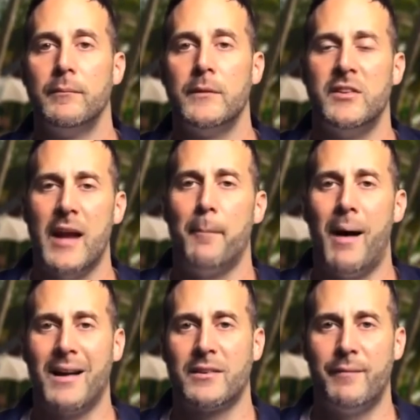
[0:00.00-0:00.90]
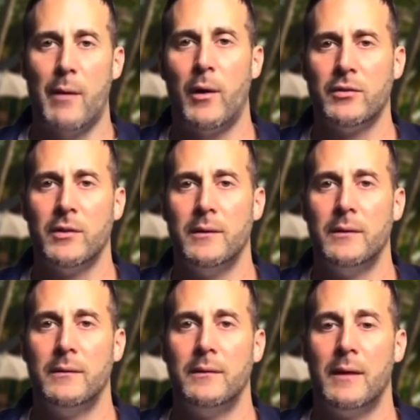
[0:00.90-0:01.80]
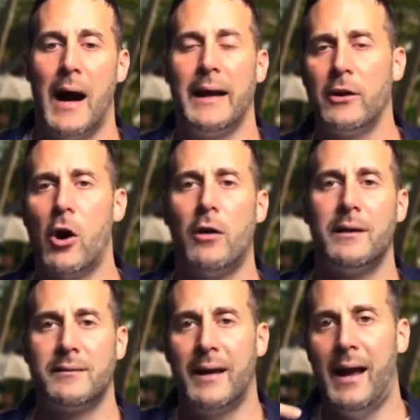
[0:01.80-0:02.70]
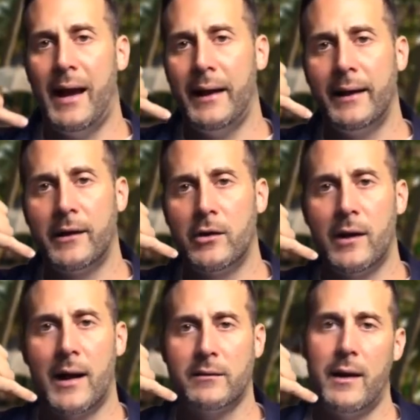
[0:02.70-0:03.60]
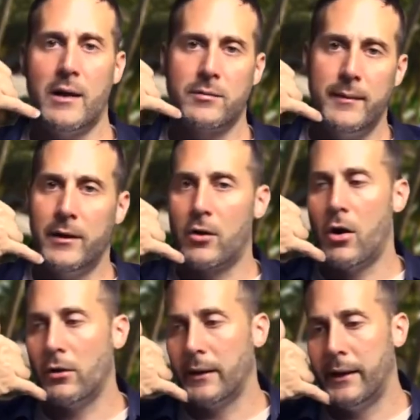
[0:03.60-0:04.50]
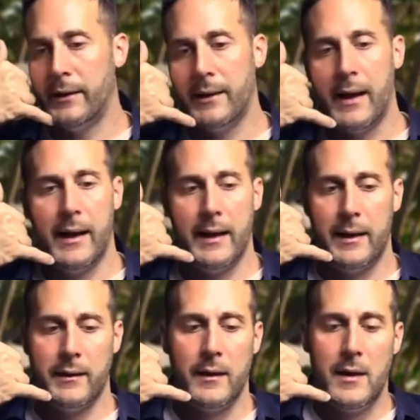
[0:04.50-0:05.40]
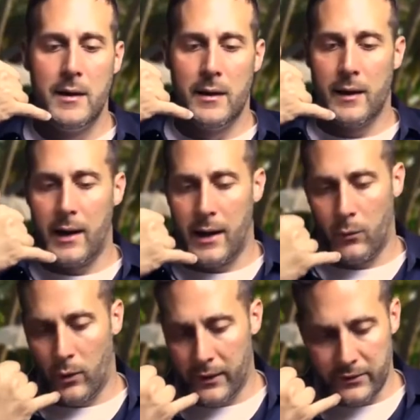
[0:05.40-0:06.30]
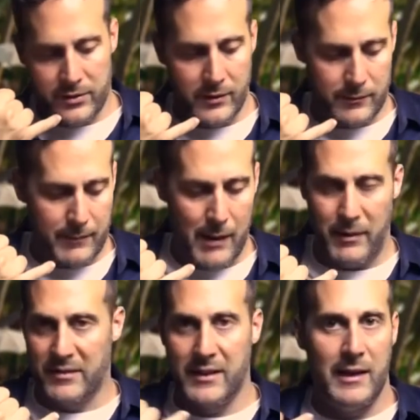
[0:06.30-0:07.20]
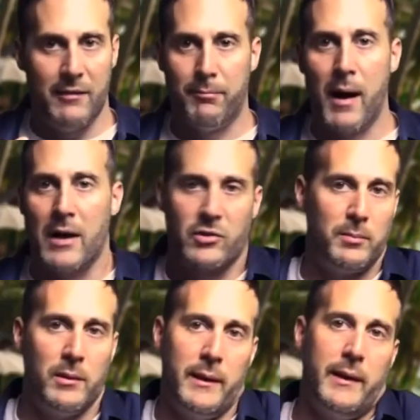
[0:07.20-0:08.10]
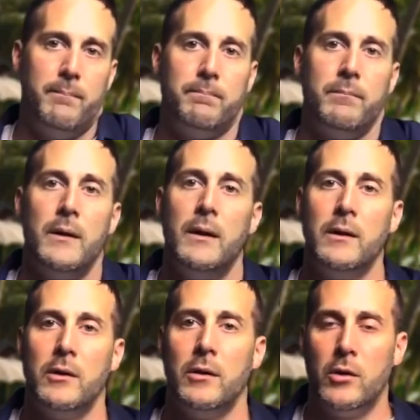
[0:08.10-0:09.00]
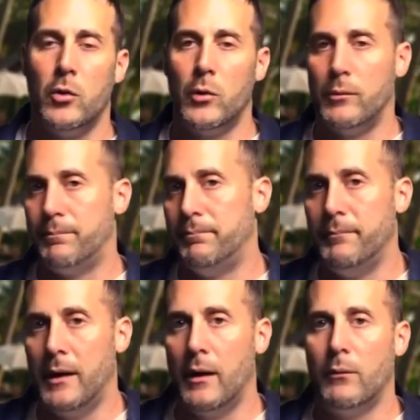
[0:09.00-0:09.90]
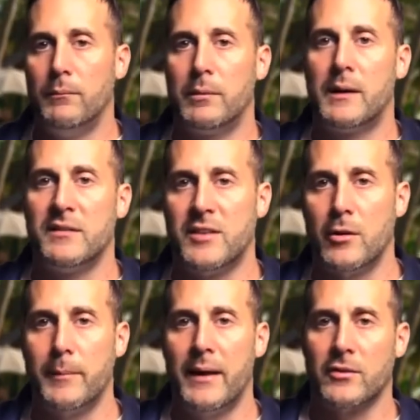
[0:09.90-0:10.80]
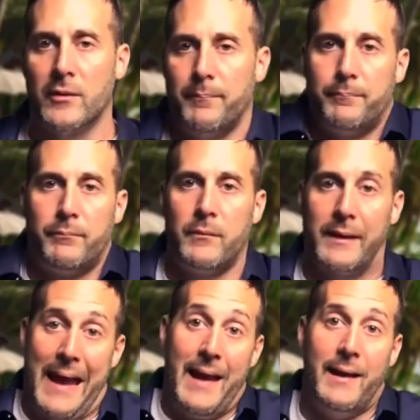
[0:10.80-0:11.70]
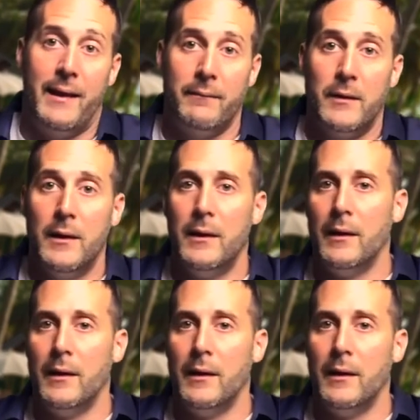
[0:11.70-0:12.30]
You see how positive that was? I didn't call in and say, hey, you guys asked me to call in, and I wanted to maybe see if possibly you would, you know, consider me as the candidate.